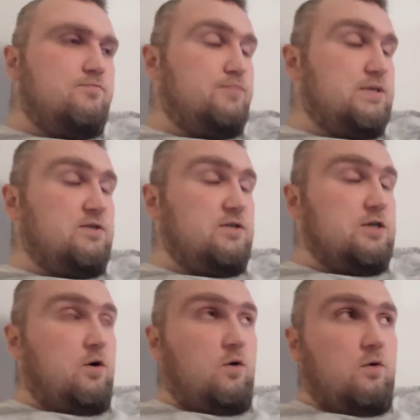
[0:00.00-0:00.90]
burned
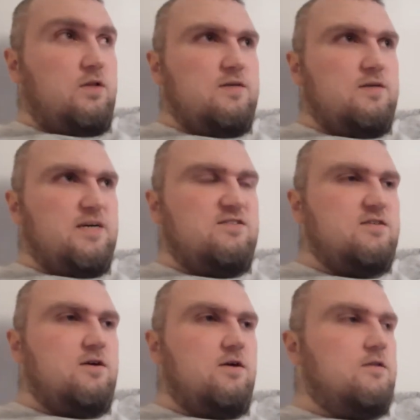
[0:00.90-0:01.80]
a hole into my
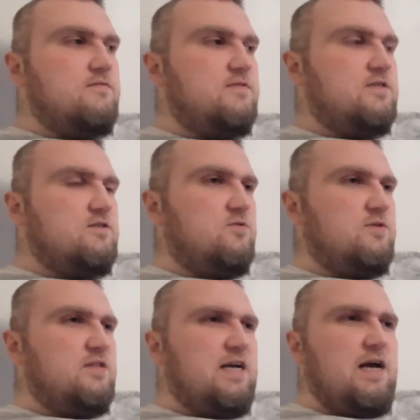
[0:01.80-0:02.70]
skull of just
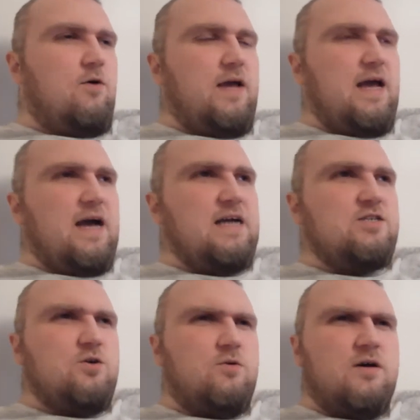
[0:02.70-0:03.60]
going like okay I don't